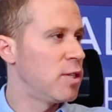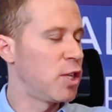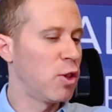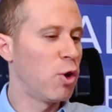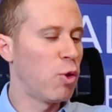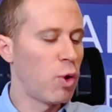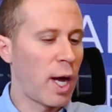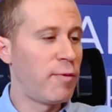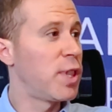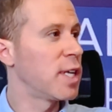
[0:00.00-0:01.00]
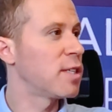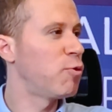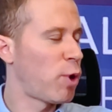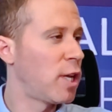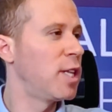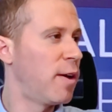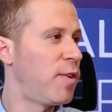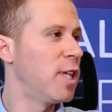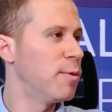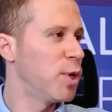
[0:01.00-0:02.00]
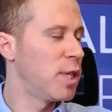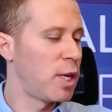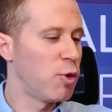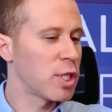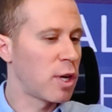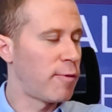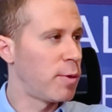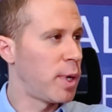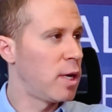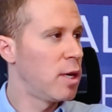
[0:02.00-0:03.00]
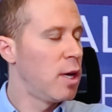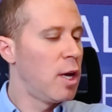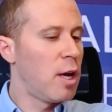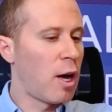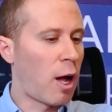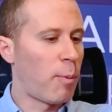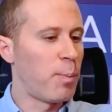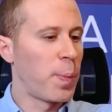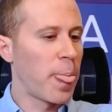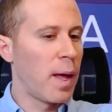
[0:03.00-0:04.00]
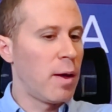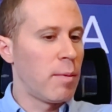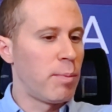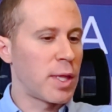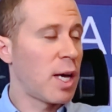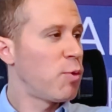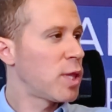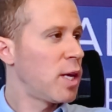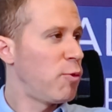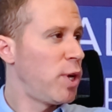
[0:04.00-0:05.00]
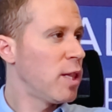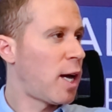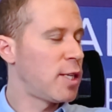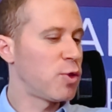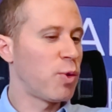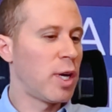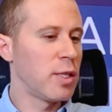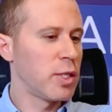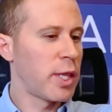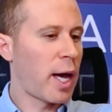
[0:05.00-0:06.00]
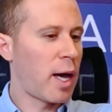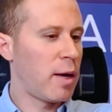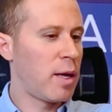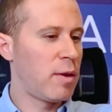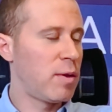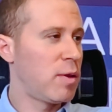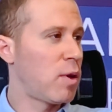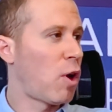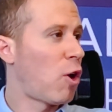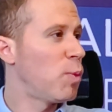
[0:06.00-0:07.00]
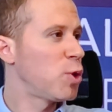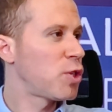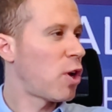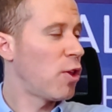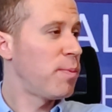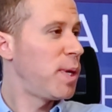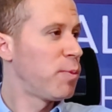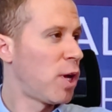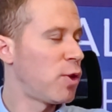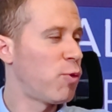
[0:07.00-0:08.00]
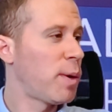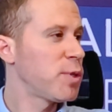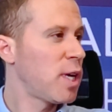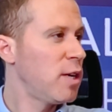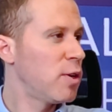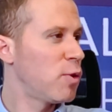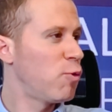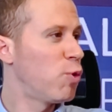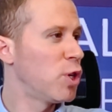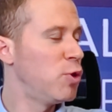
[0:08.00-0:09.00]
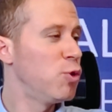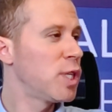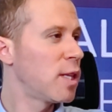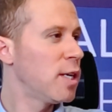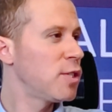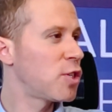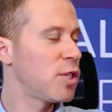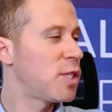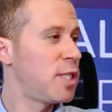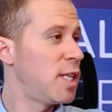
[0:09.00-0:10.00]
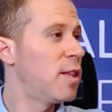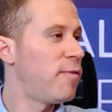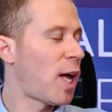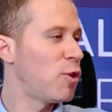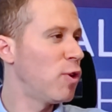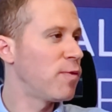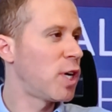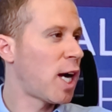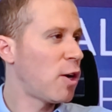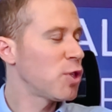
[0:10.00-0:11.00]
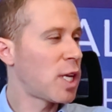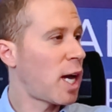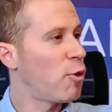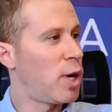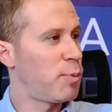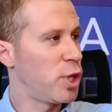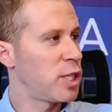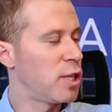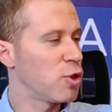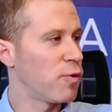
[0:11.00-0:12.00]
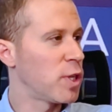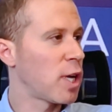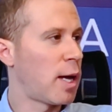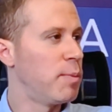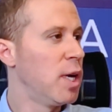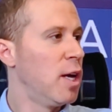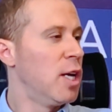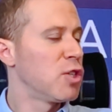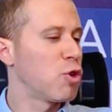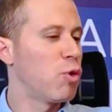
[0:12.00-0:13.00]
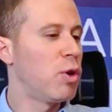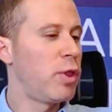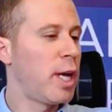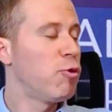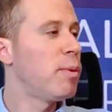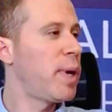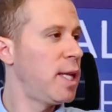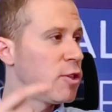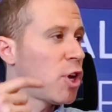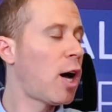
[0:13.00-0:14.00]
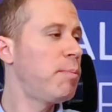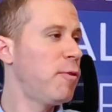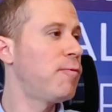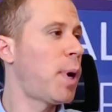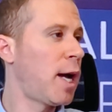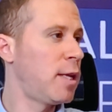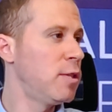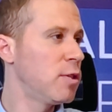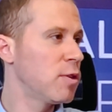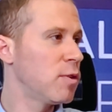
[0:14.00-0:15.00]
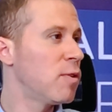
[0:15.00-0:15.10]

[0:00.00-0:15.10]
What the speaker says: Zillow, everything's readily available in the US government. But then what they realized was that almost all the people on their website were using this just to see the value of their house and how it appreciates over time. So they remain top of mind